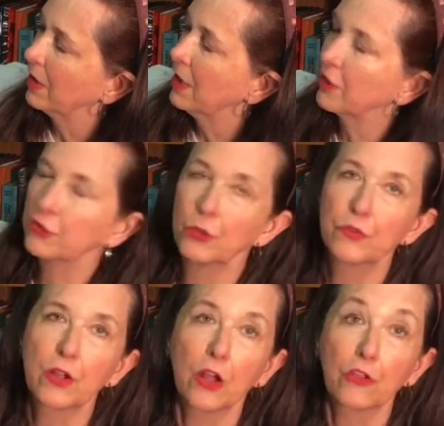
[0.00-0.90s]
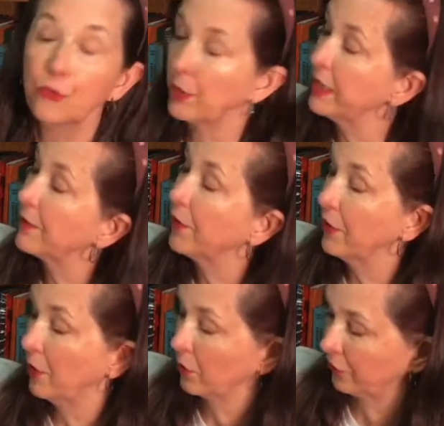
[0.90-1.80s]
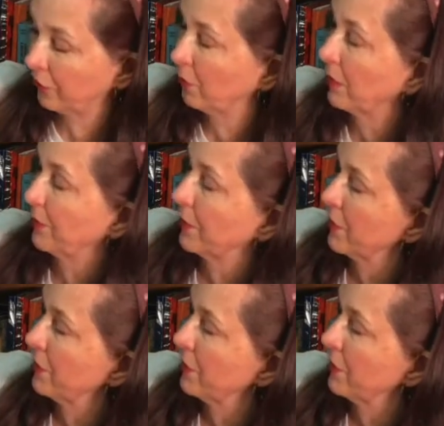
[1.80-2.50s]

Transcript: So we've got 3 different notes that we've learned.